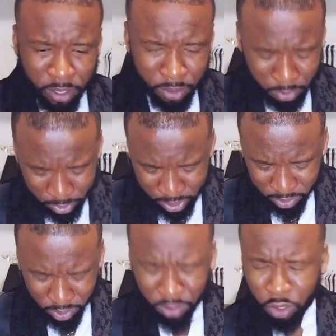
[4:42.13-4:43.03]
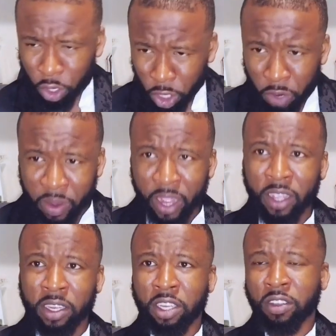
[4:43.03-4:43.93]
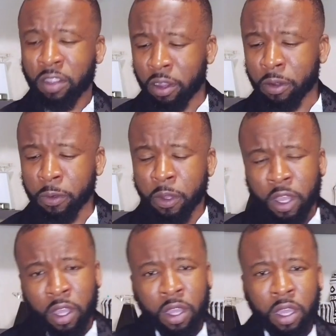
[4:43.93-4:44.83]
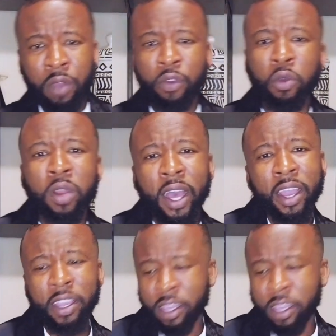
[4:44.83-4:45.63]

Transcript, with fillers: It's it's orange. So if you like